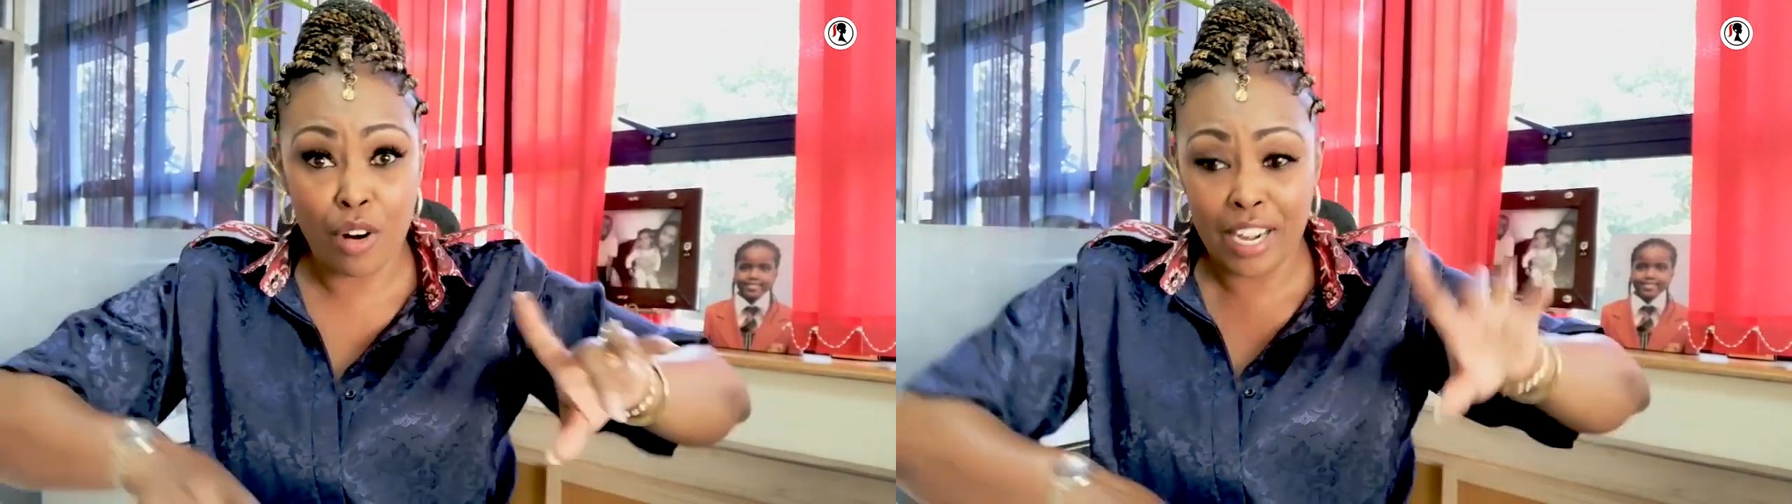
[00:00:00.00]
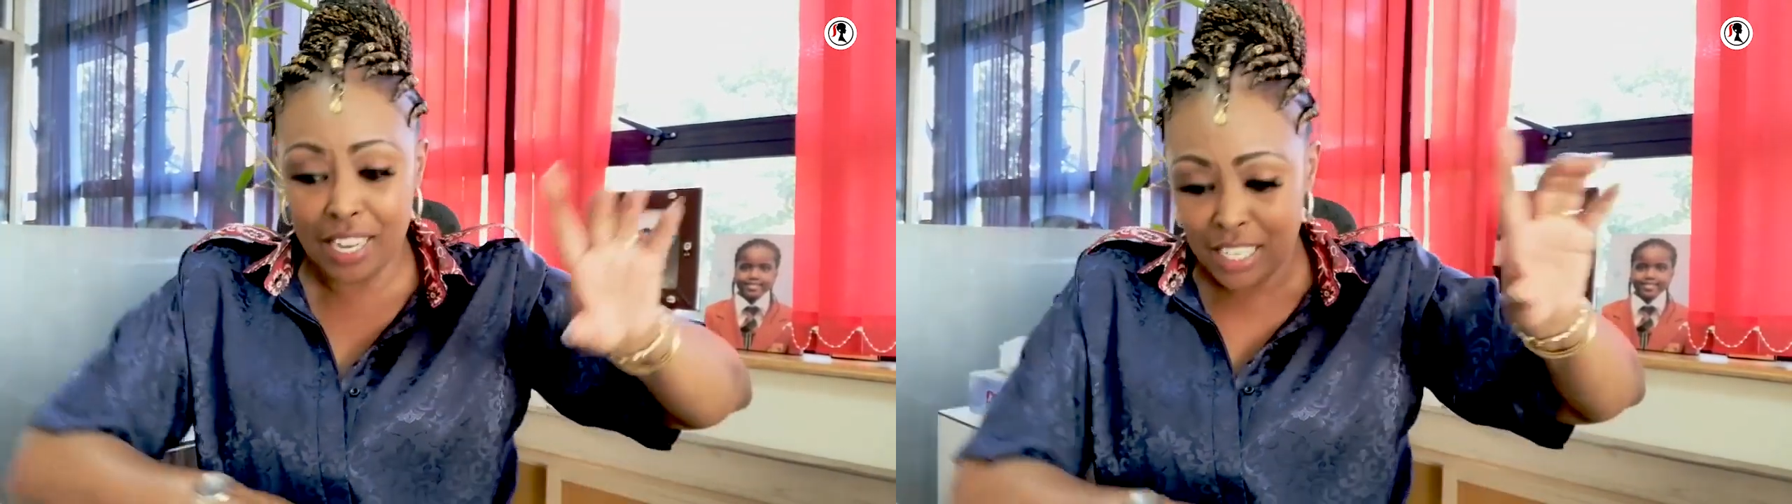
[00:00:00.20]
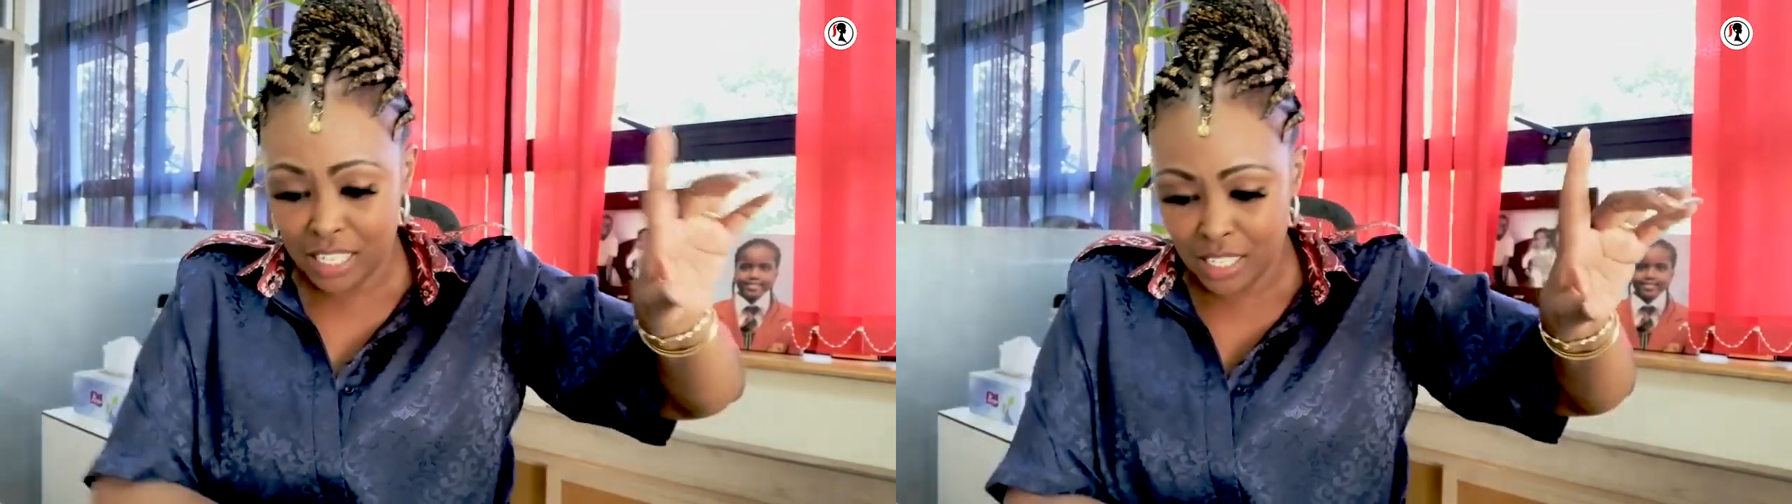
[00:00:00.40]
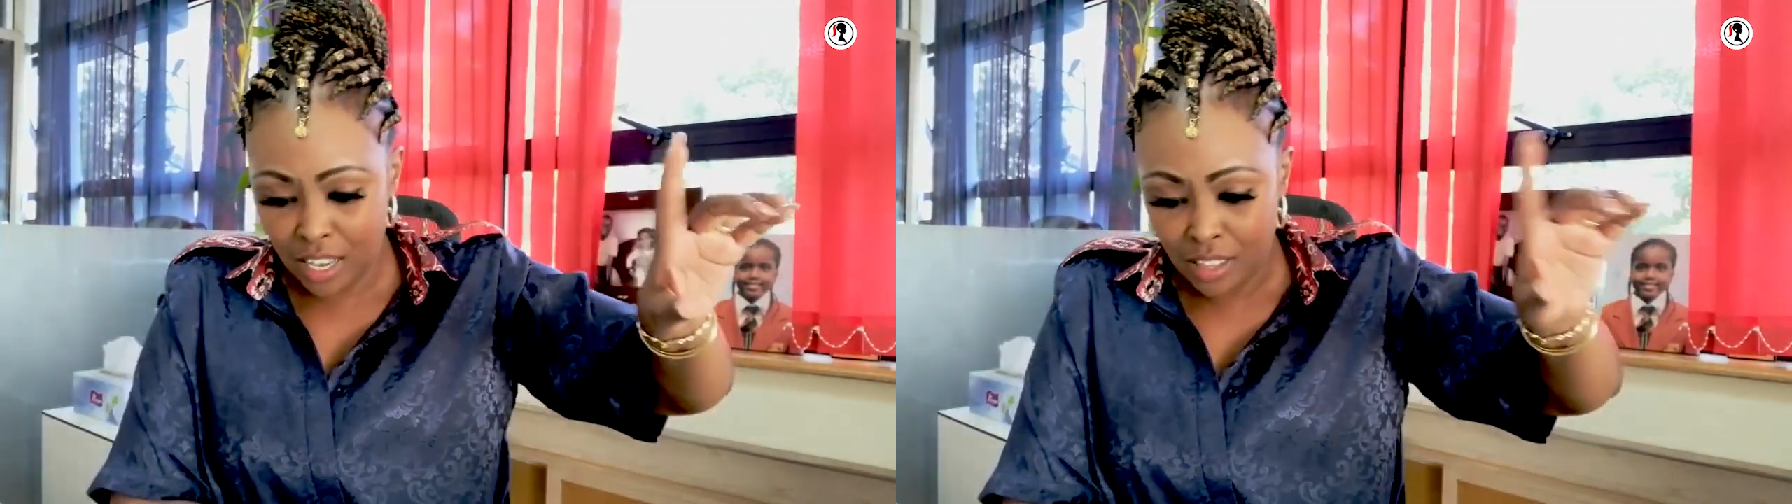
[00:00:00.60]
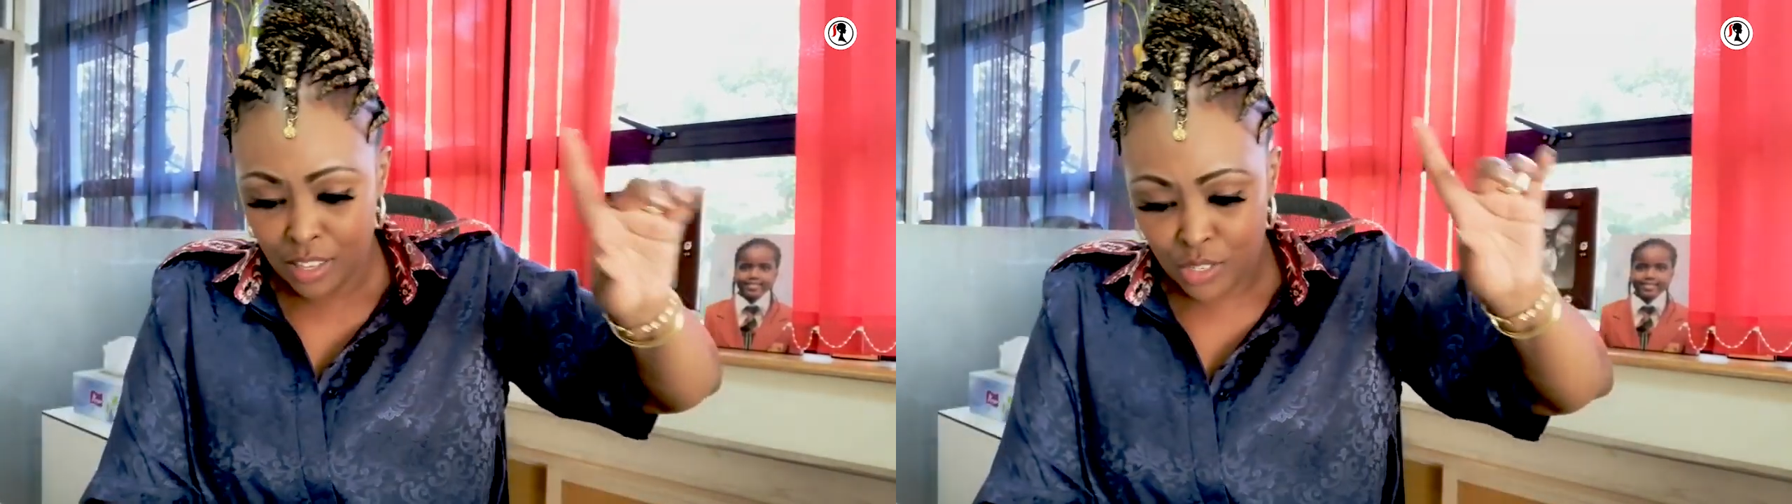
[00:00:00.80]
and I need to
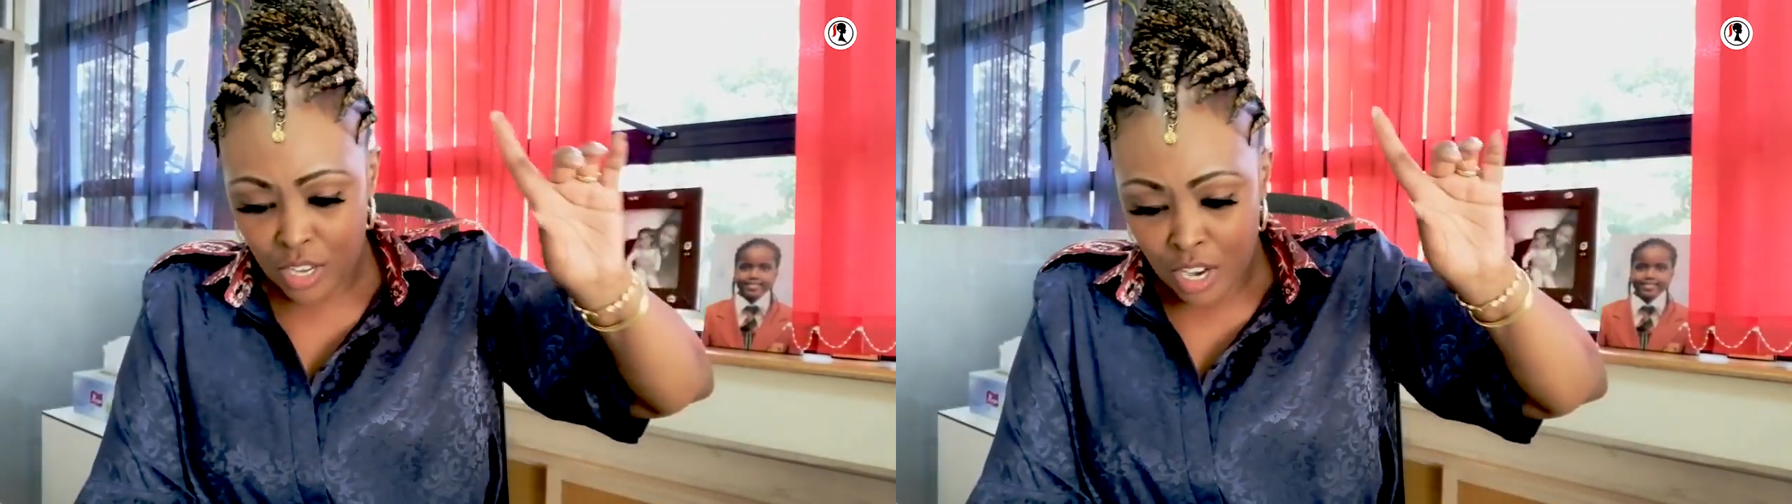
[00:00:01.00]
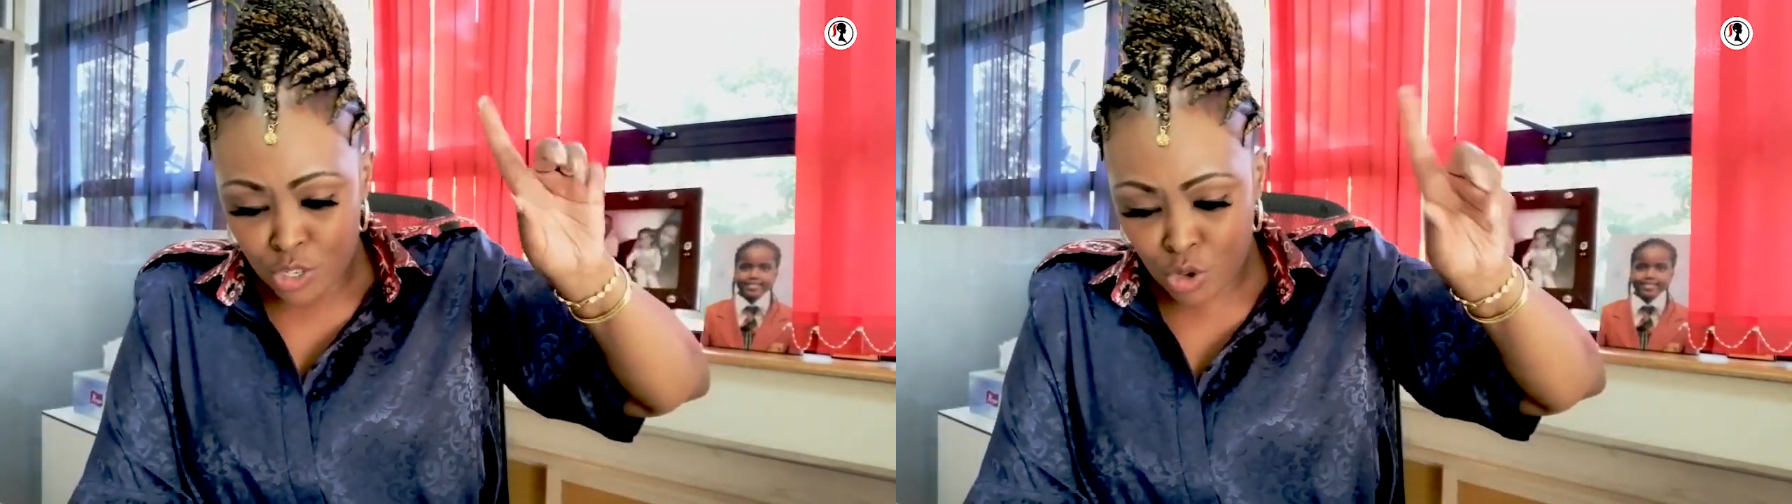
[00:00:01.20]
say this,